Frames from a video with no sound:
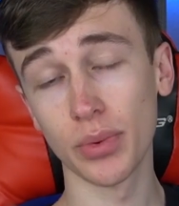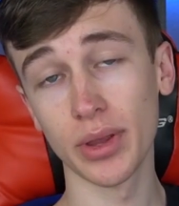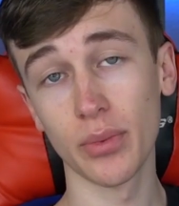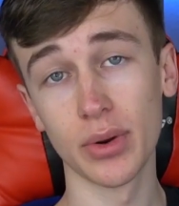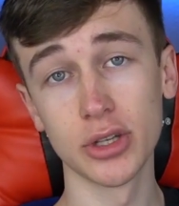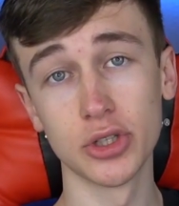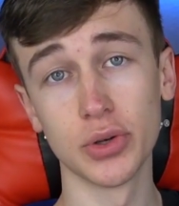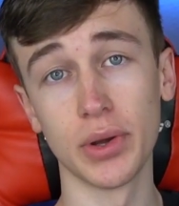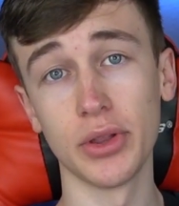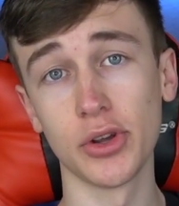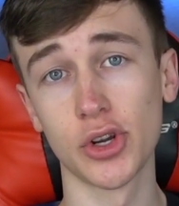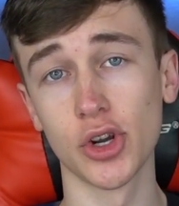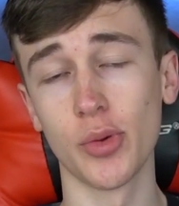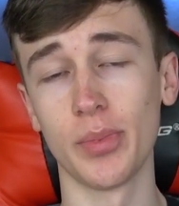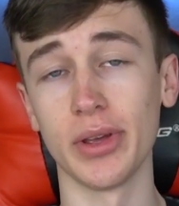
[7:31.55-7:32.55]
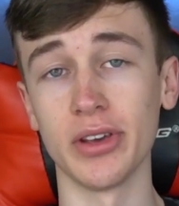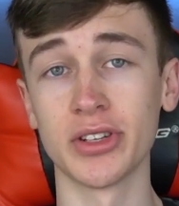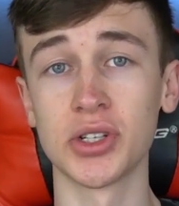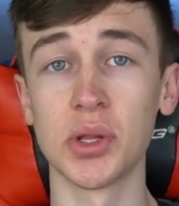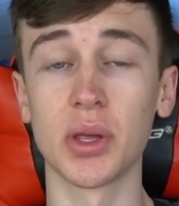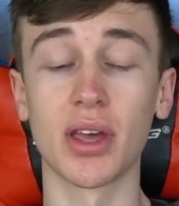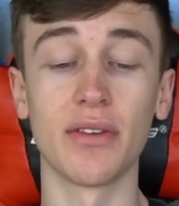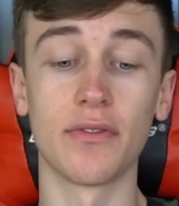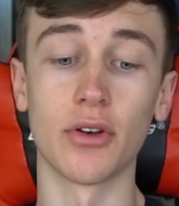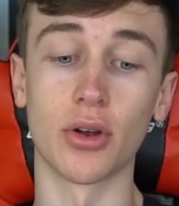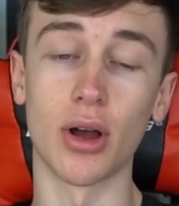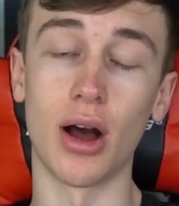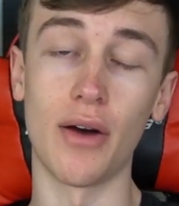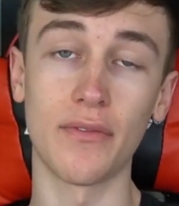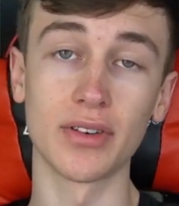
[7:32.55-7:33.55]
really want to join the group, but you're still looking for a
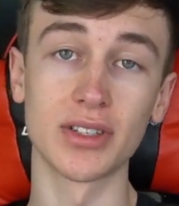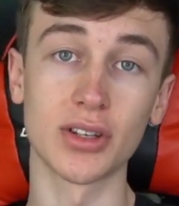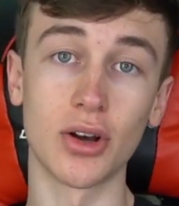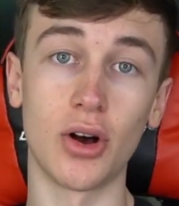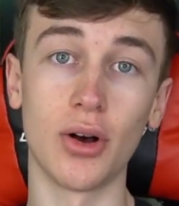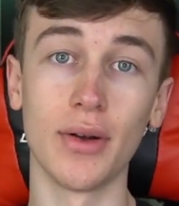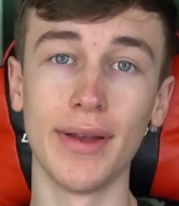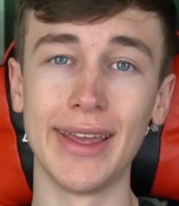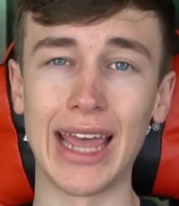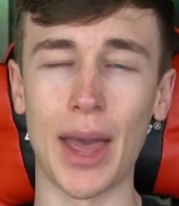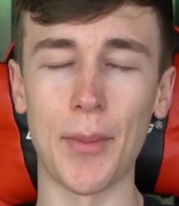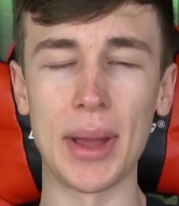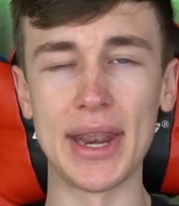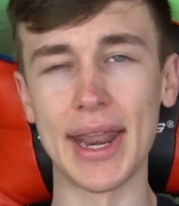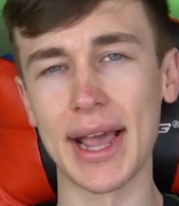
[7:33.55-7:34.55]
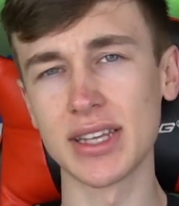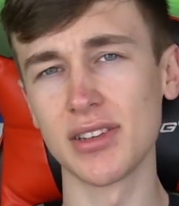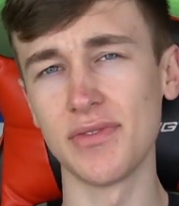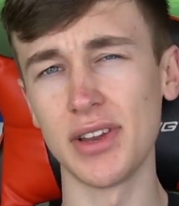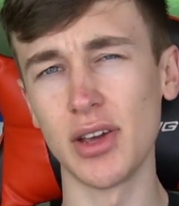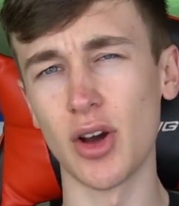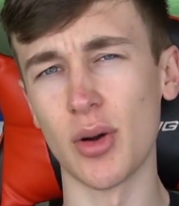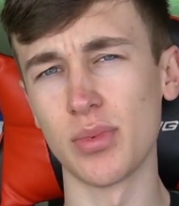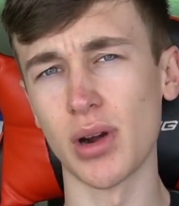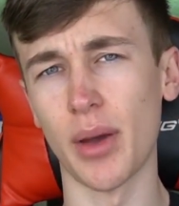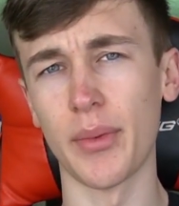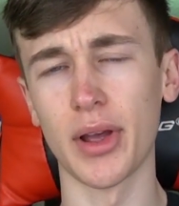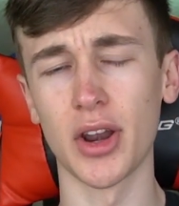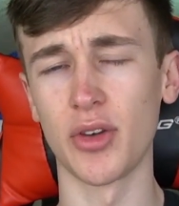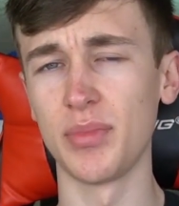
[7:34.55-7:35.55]
conference call, in my next video, I'm
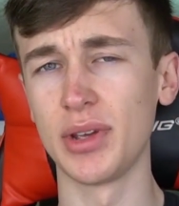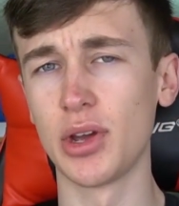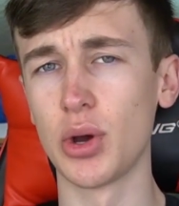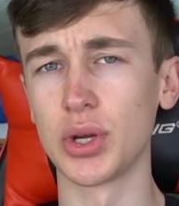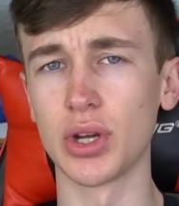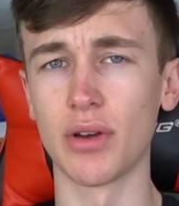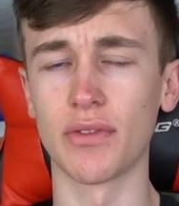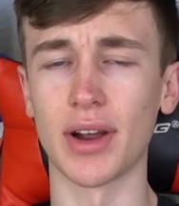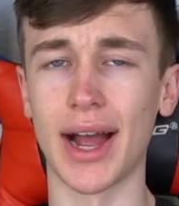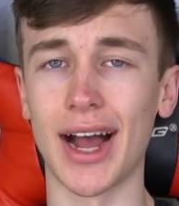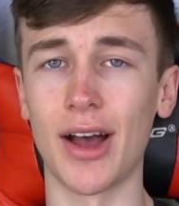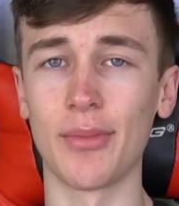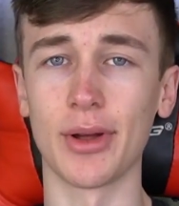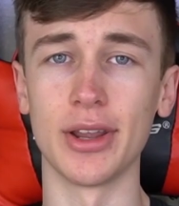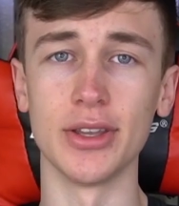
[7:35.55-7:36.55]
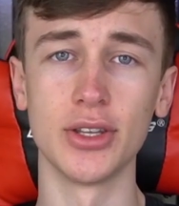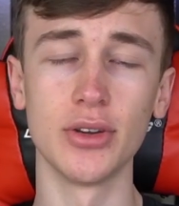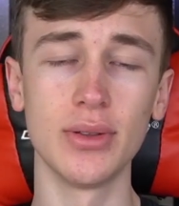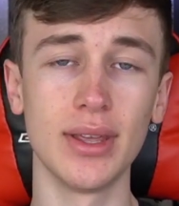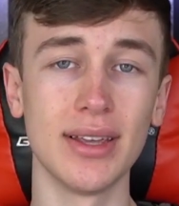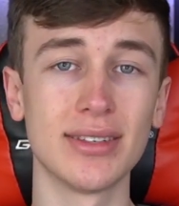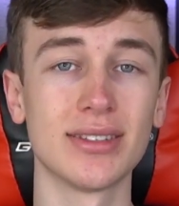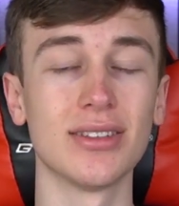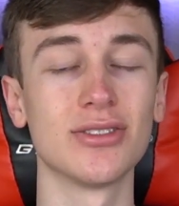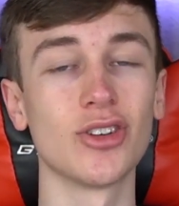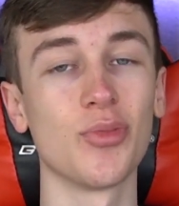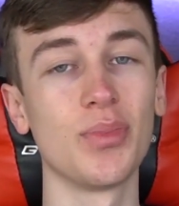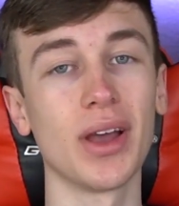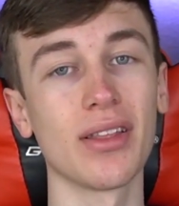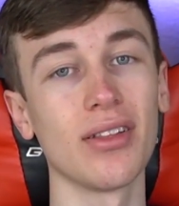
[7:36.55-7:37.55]
probably going to be going over how I'm going to do this,
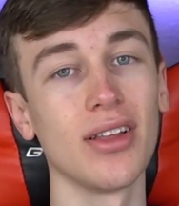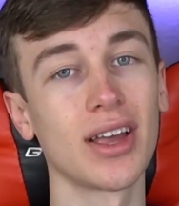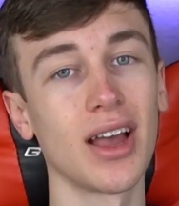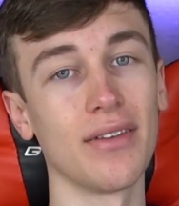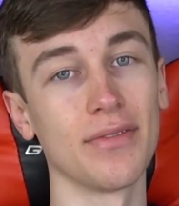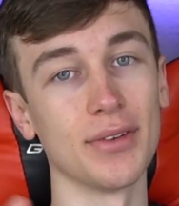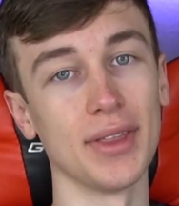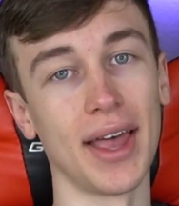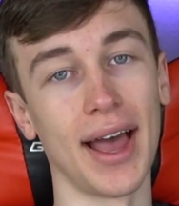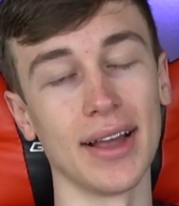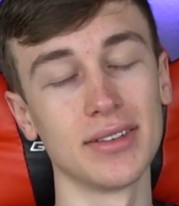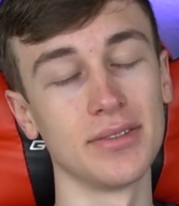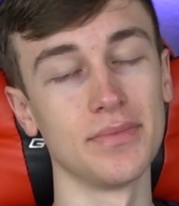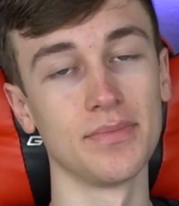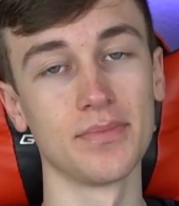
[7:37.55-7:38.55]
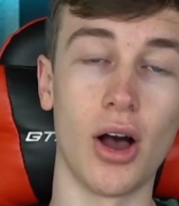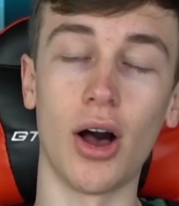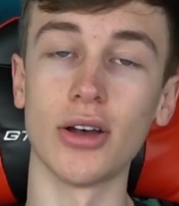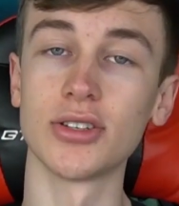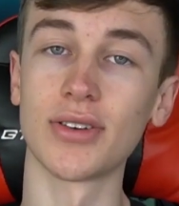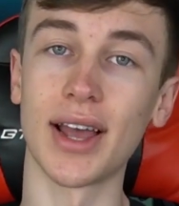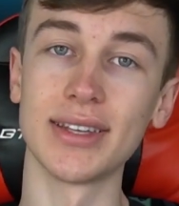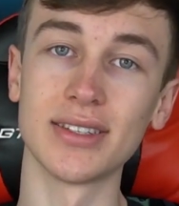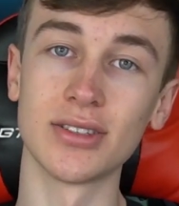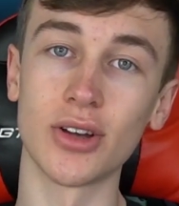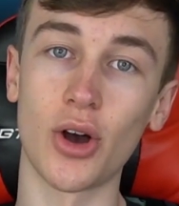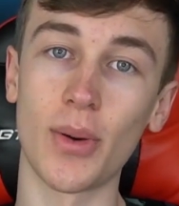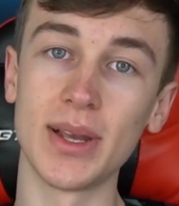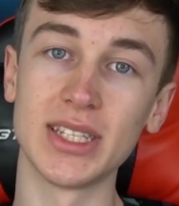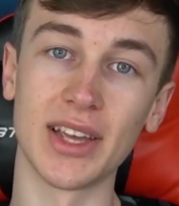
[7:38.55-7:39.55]
so be on the lookout for that. Also, guys, as
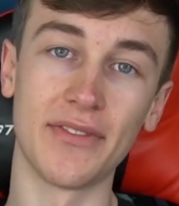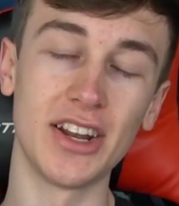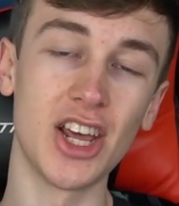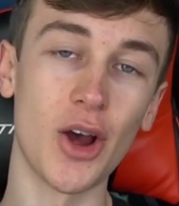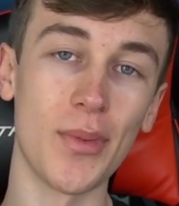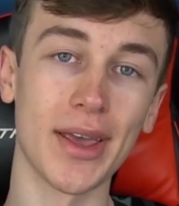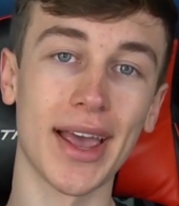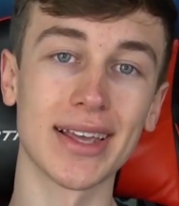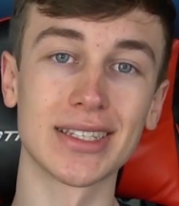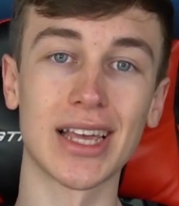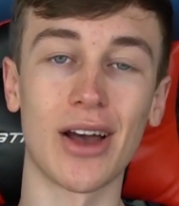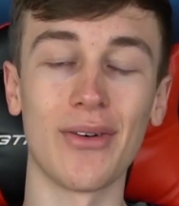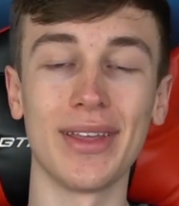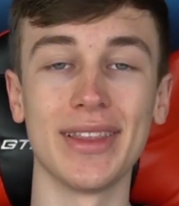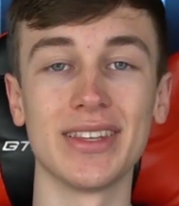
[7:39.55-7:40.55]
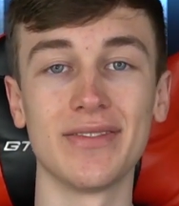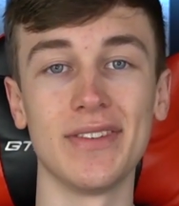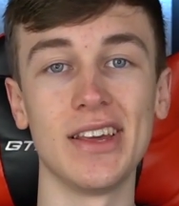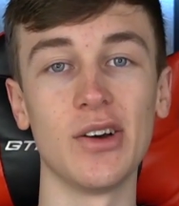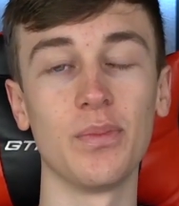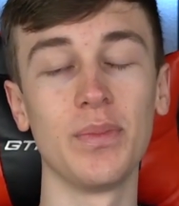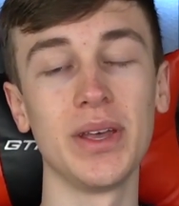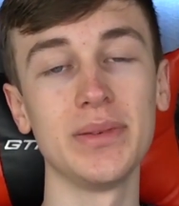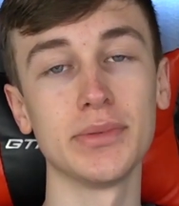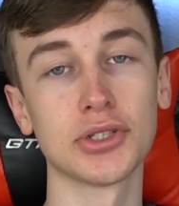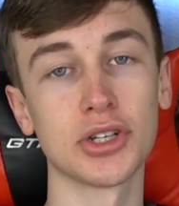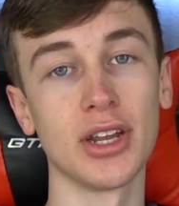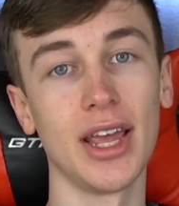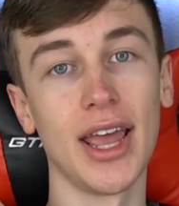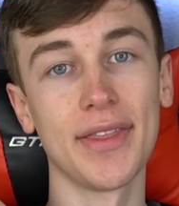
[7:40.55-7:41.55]
always, if I did help you guys out in this video, please be
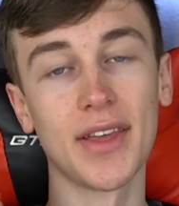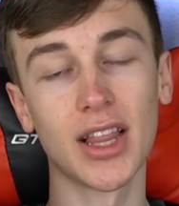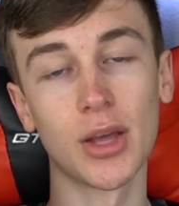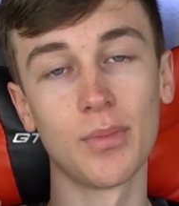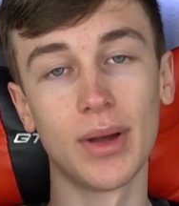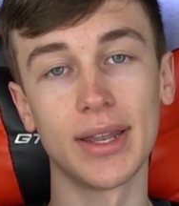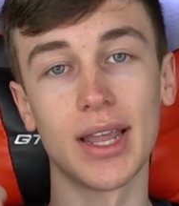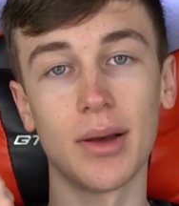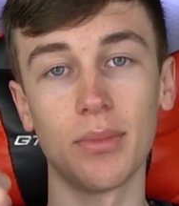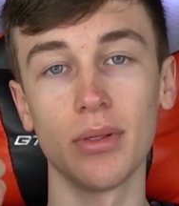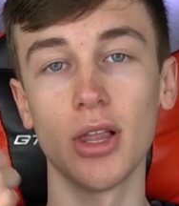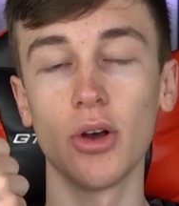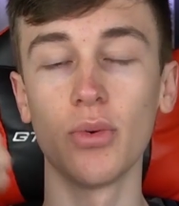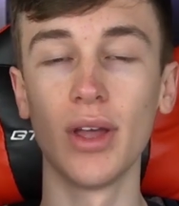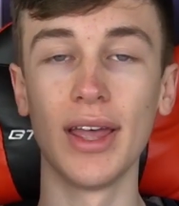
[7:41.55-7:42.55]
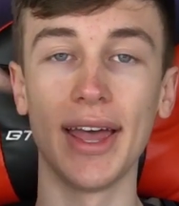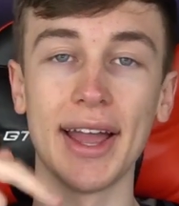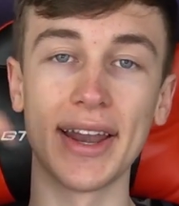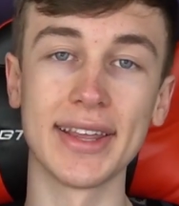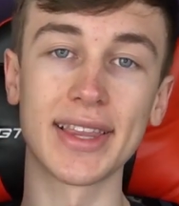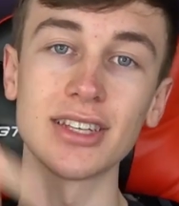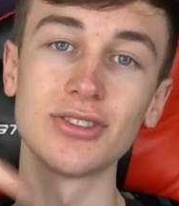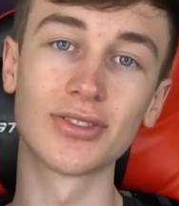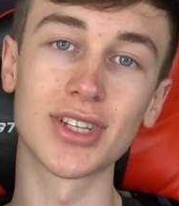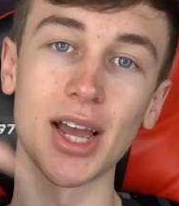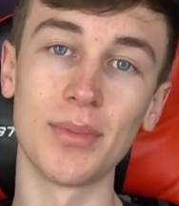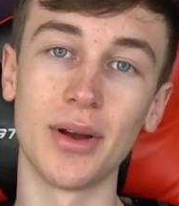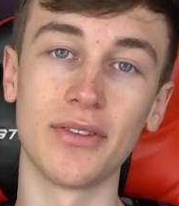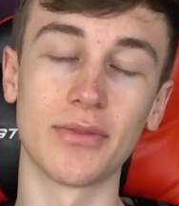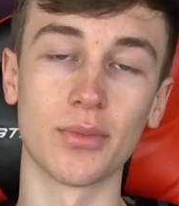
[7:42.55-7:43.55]
sure to hit that like button down below and hit the
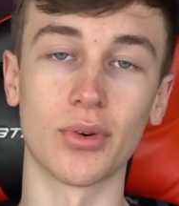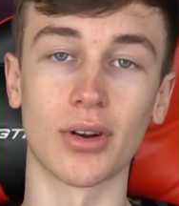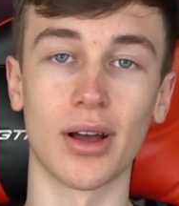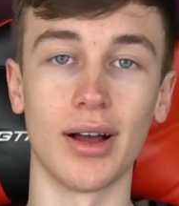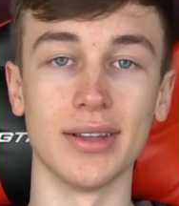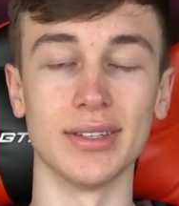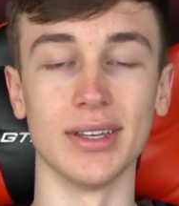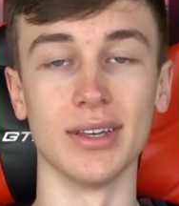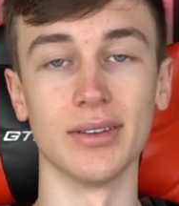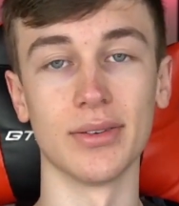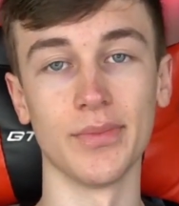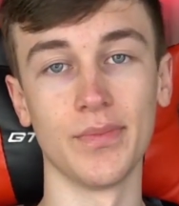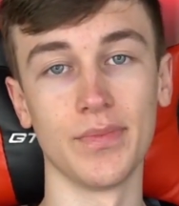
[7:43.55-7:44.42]
subscribe button for more content.